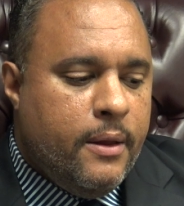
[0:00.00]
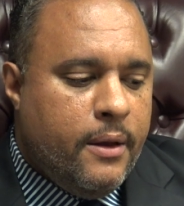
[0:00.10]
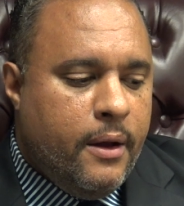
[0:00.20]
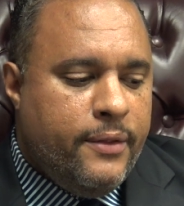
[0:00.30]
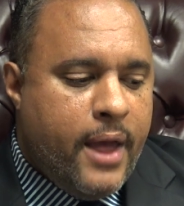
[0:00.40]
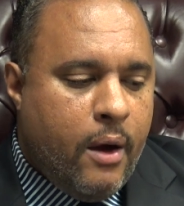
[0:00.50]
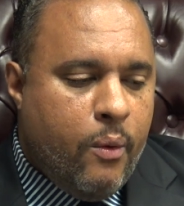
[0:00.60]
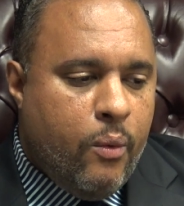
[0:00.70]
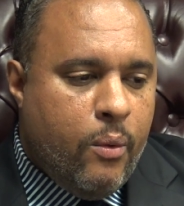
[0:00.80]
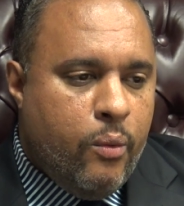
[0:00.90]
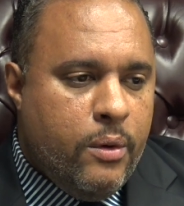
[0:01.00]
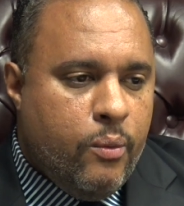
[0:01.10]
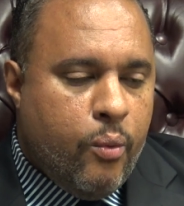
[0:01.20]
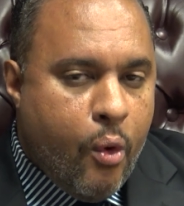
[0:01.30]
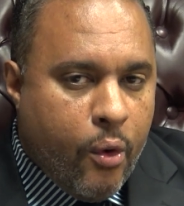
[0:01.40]
that
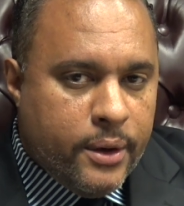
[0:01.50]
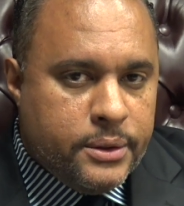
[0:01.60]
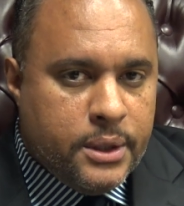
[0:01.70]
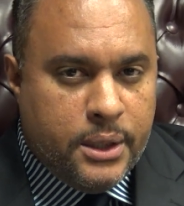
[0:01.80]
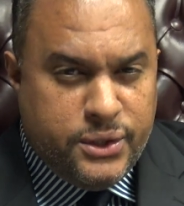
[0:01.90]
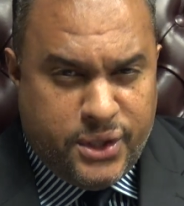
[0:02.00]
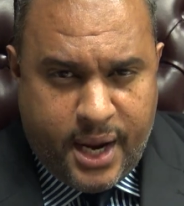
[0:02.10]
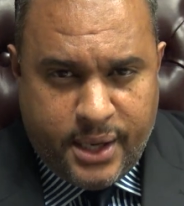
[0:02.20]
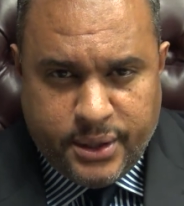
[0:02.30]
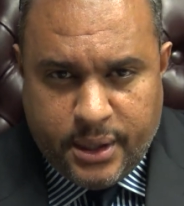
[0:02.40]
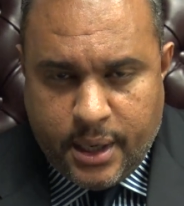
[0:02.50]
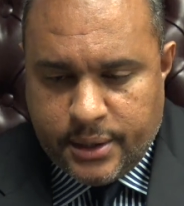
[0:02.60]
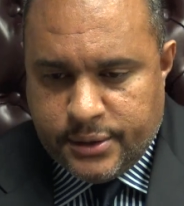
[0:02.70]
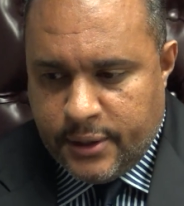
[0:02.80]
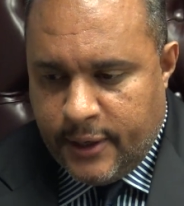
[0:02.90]
warrant a change in
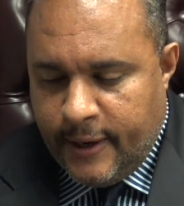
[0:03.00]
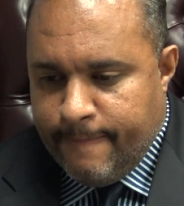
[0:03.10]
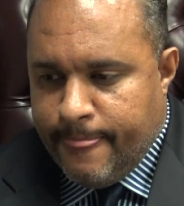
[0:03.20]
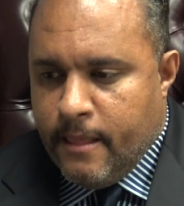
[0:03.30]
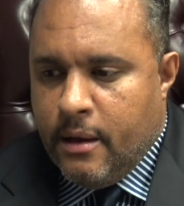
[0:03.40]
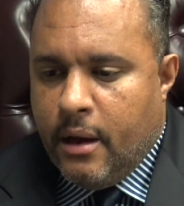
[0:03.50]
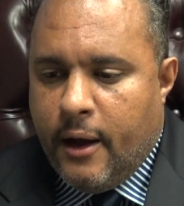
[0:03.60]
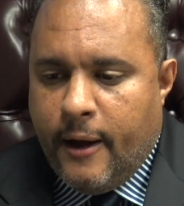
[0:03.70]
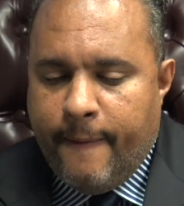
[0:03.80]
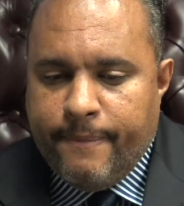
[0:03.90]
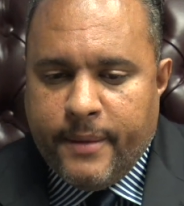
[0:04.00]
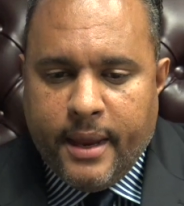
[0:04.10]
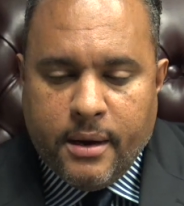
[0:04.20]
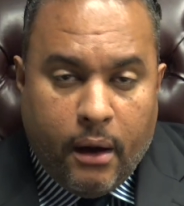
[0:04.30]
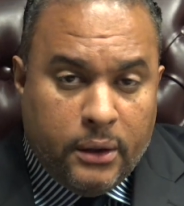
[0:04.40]
custody.
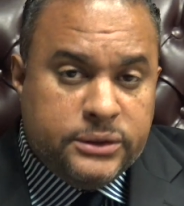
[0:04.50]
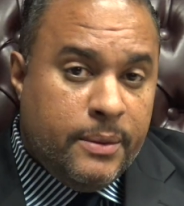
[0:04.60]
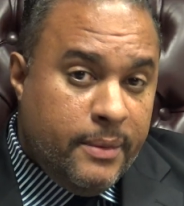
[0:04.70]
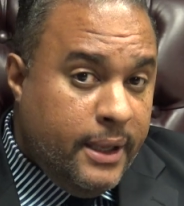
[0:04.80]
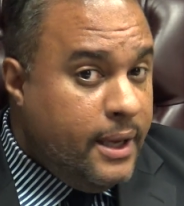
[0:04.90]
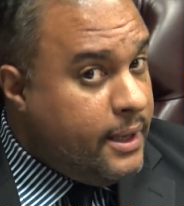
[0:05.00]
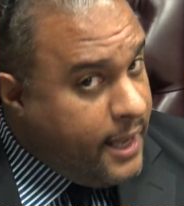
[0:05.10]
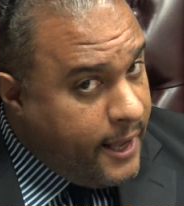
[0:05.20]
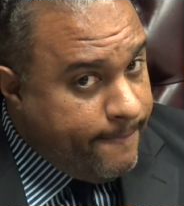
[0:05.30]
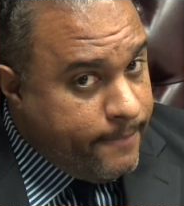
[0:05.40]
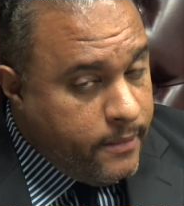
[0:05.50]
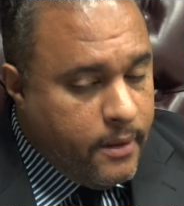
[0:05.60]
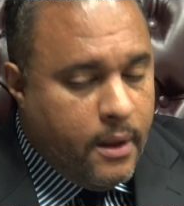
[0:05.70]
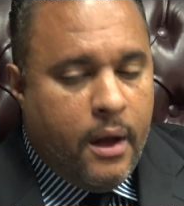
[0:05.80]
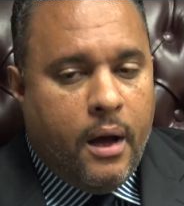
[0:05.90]
And ultimately, again,
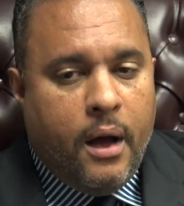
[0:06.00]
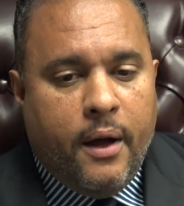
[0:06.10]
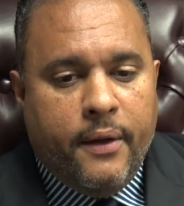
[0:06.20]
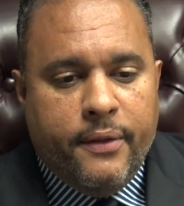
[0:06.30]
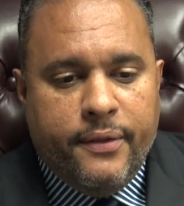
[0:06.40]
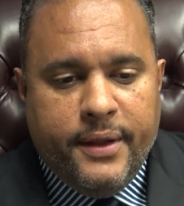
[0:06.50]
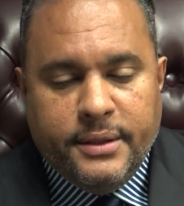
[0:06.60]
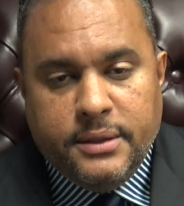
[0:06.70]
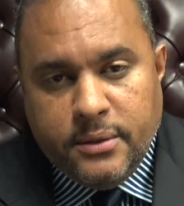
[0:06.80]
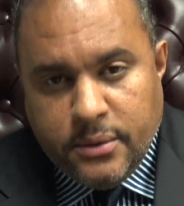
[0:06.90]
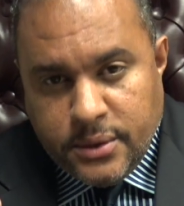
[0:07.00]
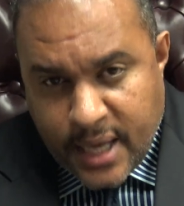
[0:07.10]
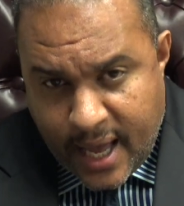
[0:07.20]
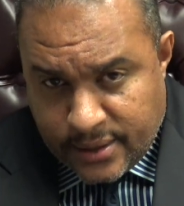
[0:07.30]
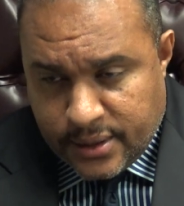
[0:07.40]
the
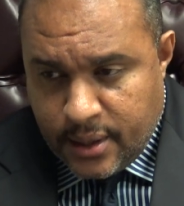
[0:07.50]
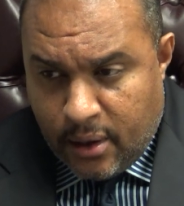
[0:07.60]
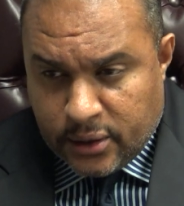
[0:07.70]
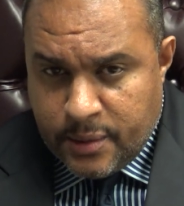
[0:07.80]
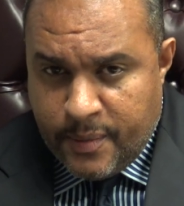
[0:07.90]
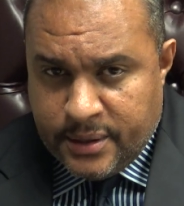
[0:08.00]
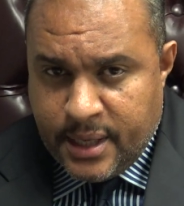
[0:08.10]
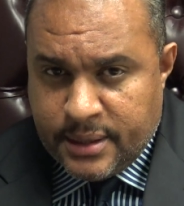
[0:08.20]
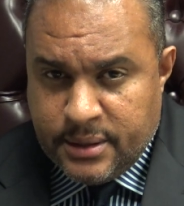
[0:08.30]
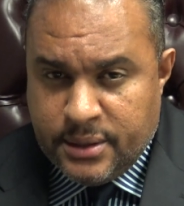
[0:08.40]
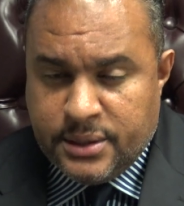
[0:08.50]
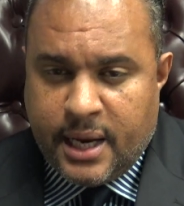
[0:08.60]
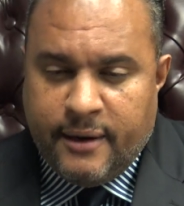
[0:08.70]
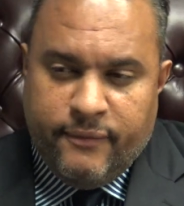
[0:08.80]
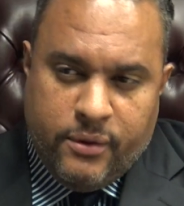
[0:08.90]
ultimate test in the
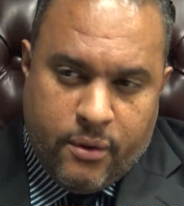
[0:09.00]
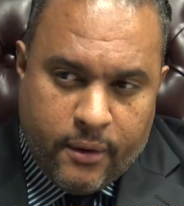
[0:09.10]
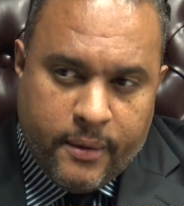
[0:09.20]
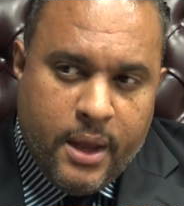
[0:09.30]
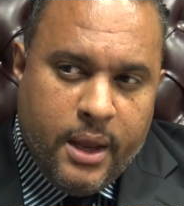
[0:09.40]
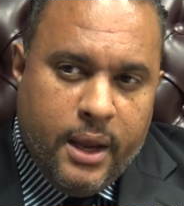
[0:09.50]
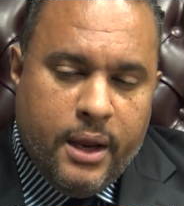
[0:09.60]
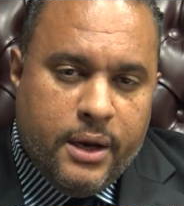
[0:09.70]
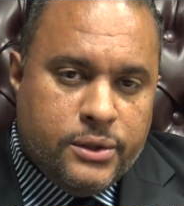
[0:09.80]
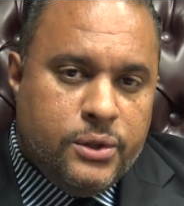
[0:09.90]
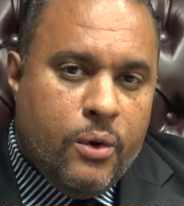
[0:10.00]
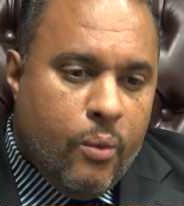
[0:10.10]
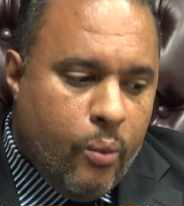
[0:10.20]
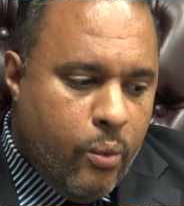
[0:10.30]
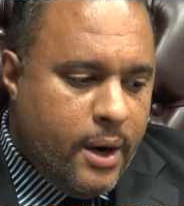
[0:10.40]
state of New York, it is
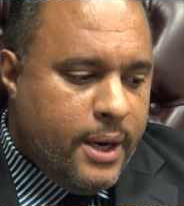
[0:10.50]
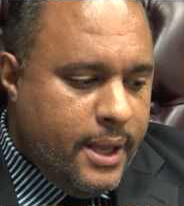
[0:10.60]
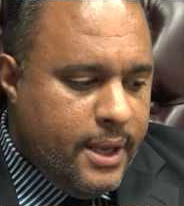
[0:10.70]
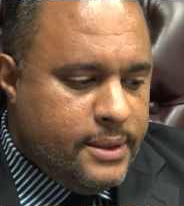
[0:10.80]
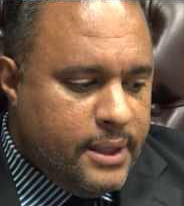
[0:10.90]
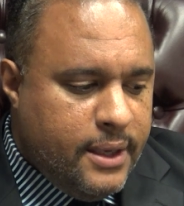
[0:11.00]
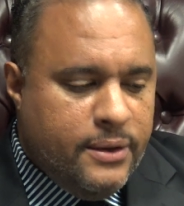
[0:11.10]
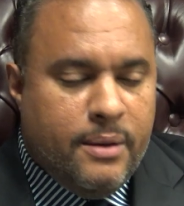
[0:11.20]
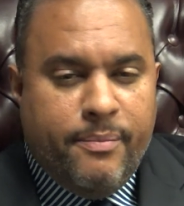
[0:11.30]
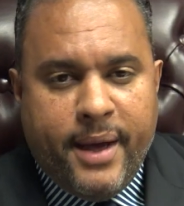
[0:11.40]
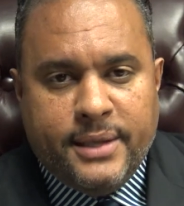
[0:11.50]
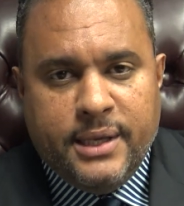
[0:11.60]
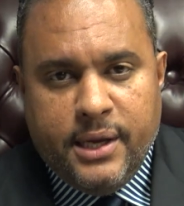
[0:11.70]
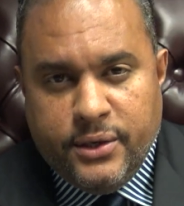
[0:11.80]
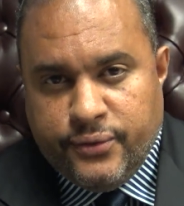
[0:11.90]
what is in the
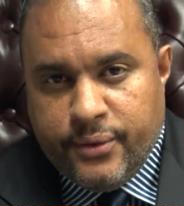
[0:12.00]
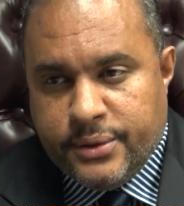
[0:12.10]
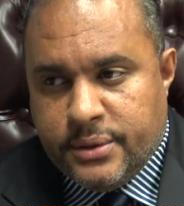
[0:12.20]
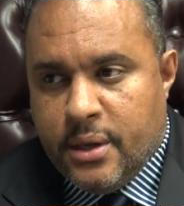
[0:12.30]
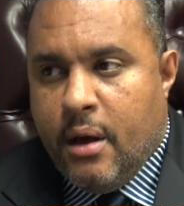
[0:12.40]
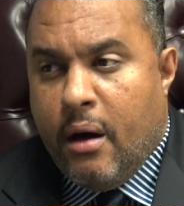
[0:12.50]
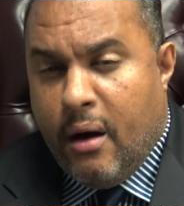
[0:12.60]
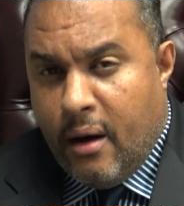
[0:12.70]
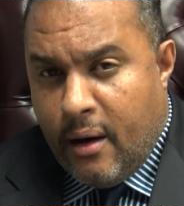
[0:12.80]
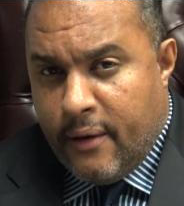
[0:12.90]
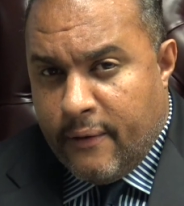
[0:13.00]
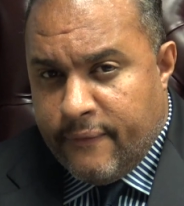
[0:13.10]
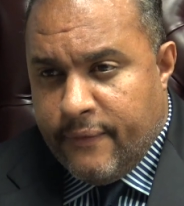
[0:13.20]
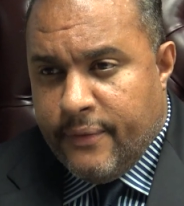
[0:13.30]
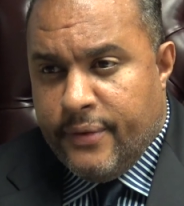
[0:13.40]
best interest
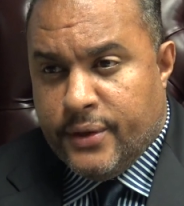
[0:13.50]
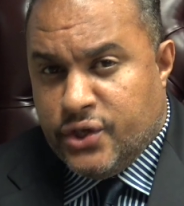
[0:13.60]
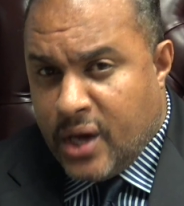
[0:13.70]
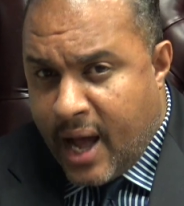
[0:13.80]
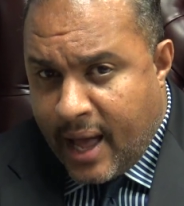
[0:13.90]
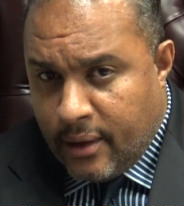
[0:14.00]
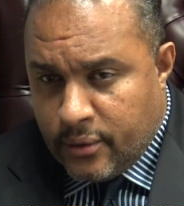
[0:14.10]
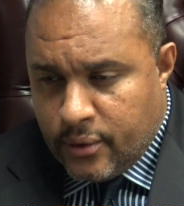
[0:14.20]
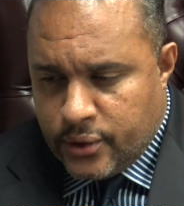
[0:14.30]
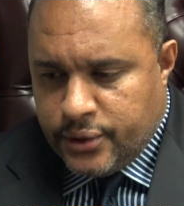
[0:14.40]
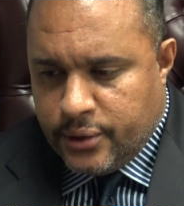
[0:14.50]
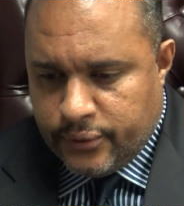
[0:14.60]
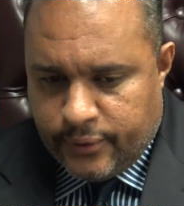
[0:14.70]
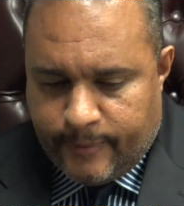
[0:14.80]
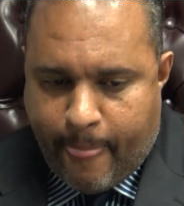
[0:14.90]
of the child or
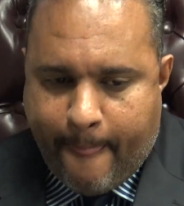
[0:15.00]
children.